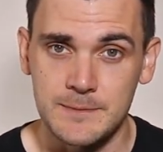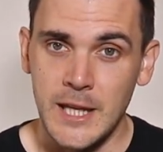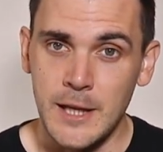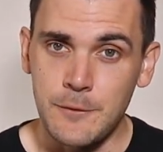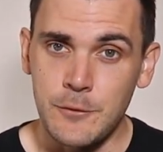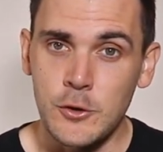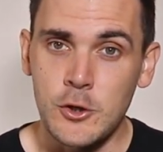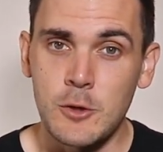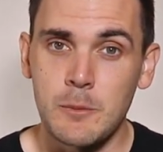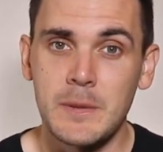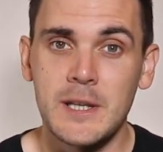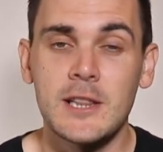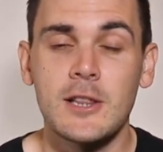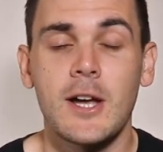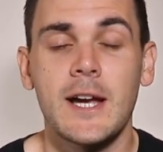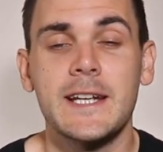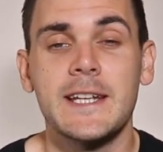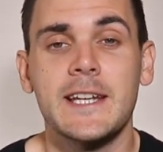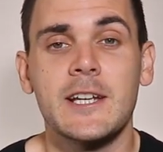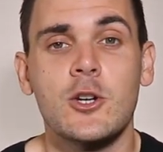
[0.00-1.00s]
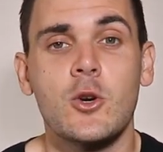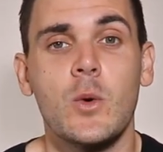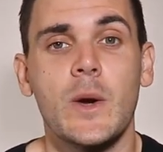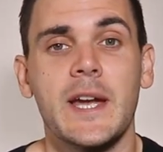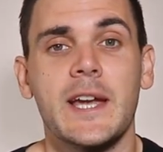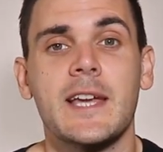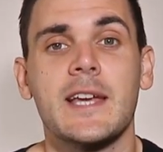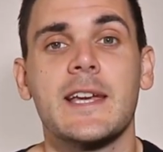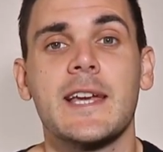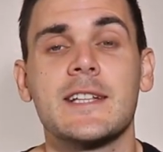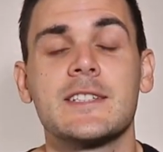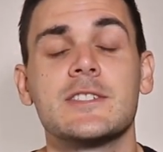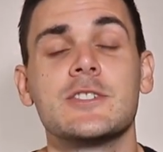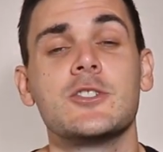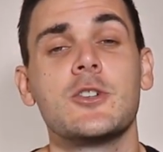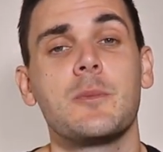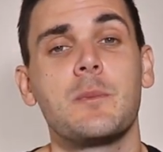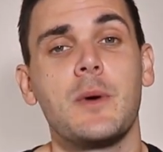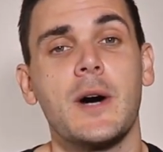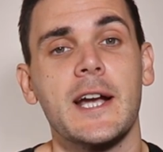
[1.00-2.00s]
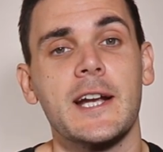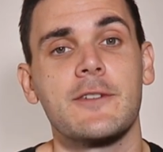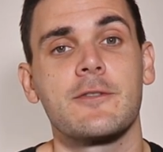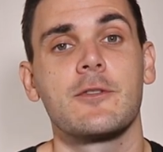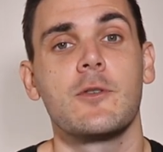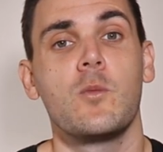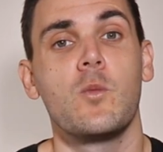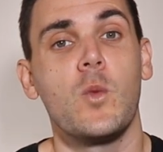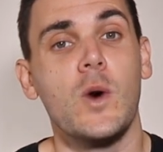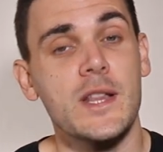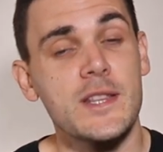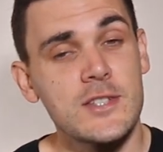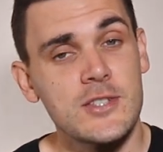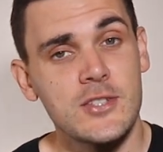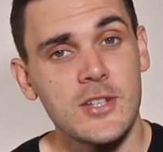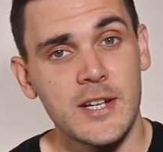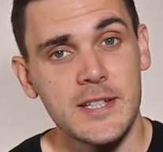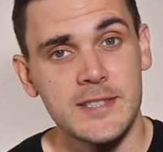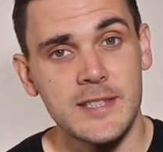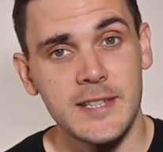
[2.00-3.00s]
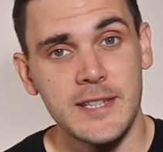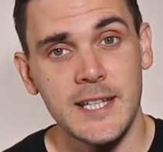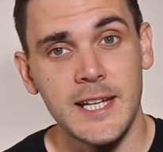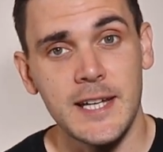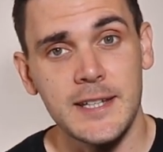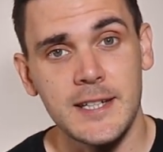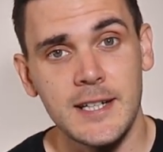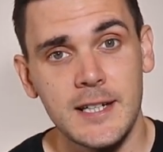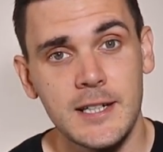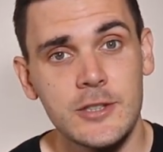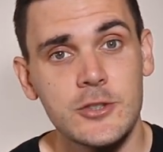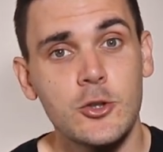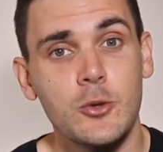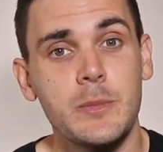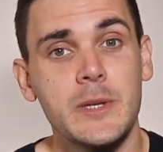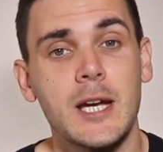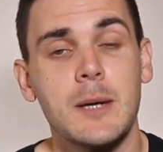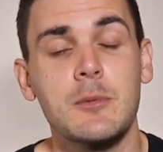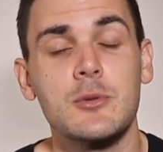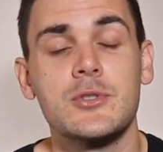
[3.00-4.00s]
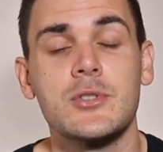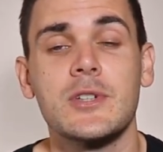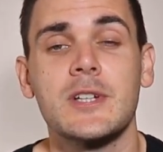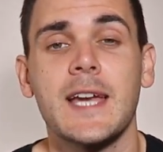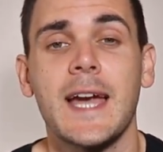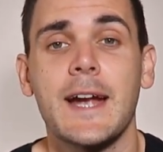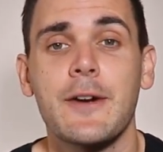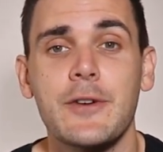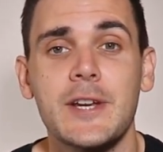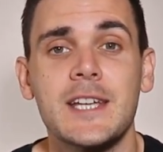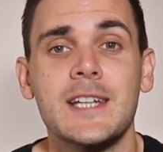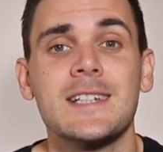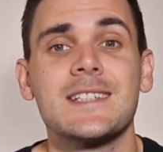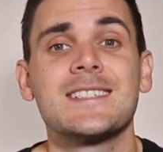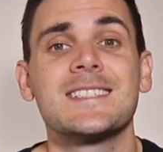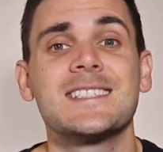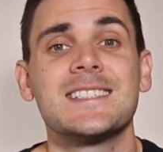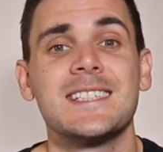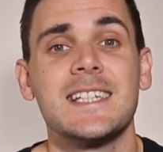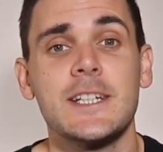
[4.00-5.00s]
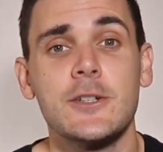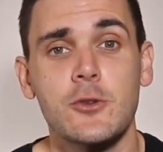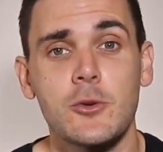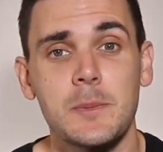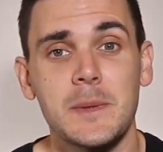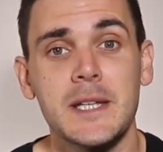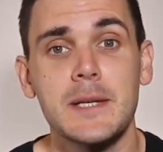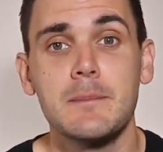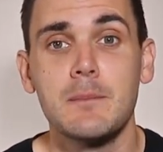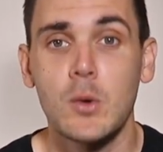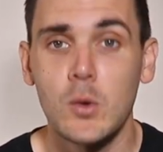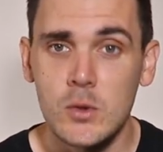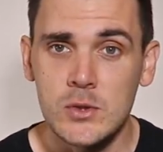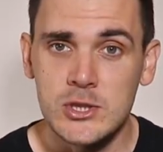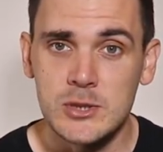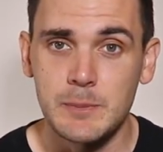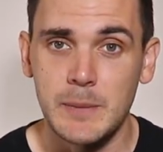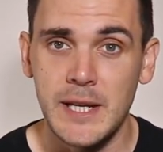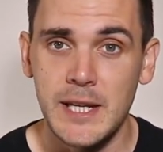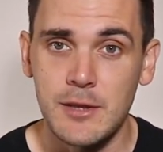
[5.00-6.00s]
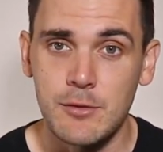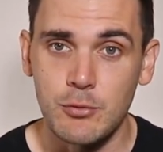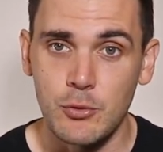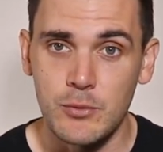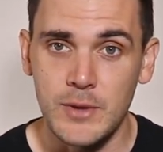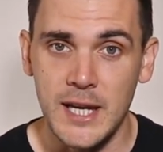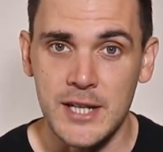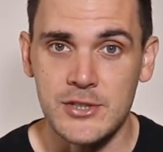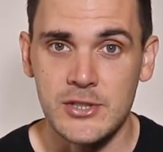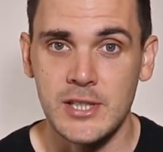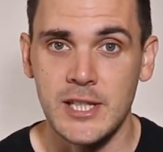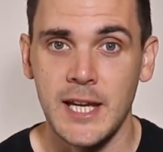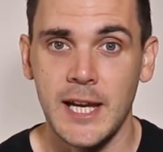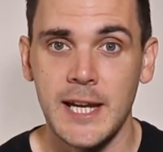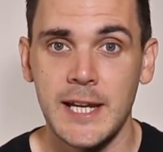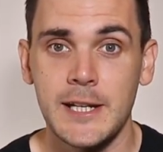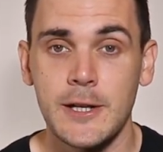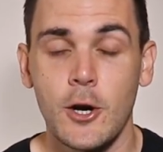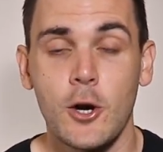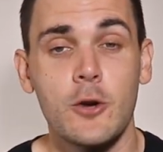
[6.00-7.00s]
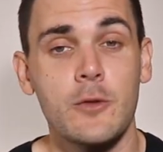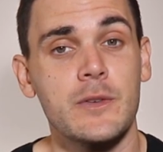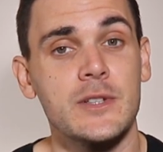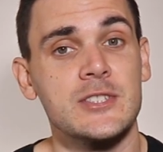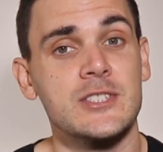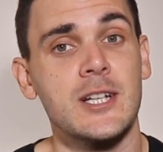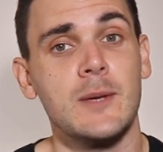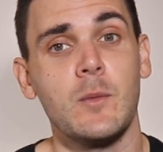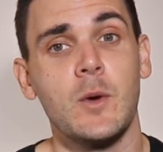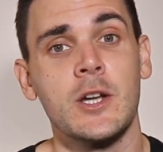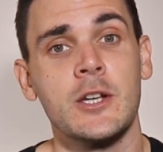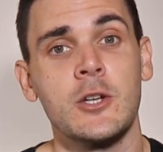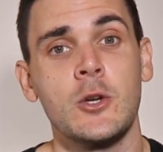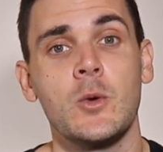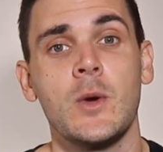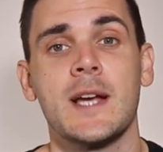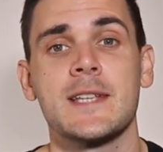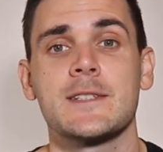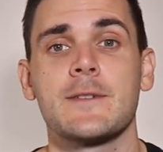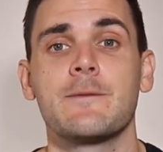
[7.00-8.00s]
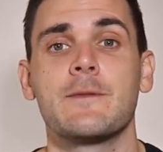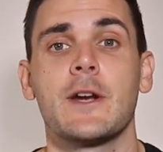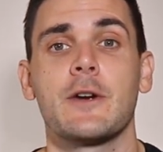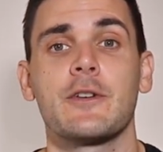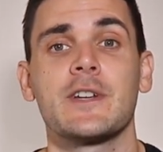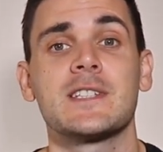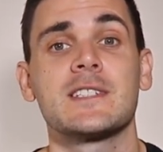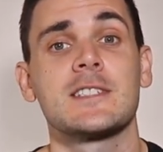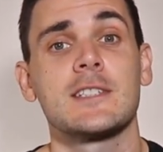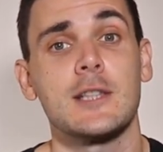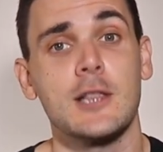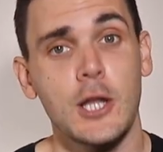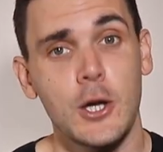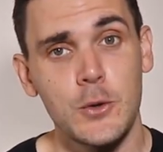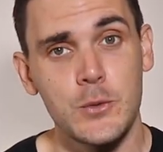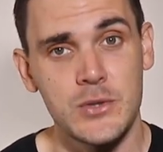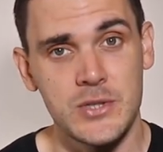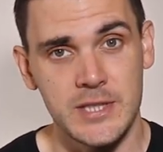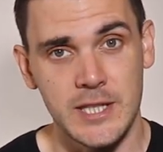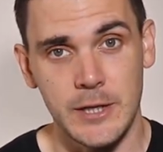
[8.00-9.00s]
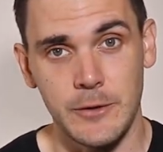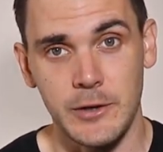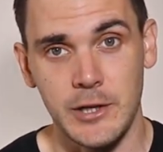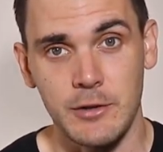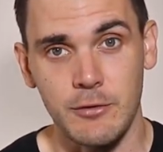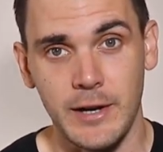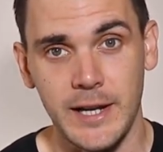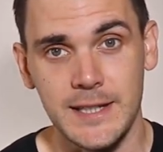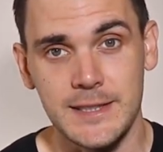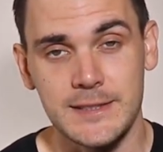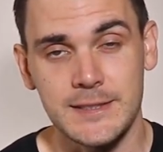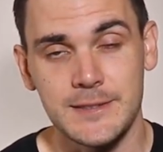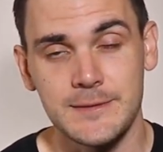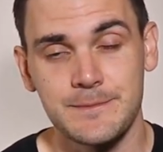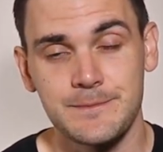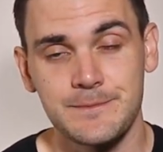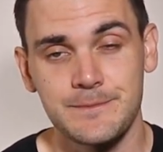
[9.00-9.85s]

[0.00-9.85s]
If you can be lightning quick, getting your bike from one side to the other, you'll be able to carry considerably more speed through that chicane over someone who has a very slow steering rate.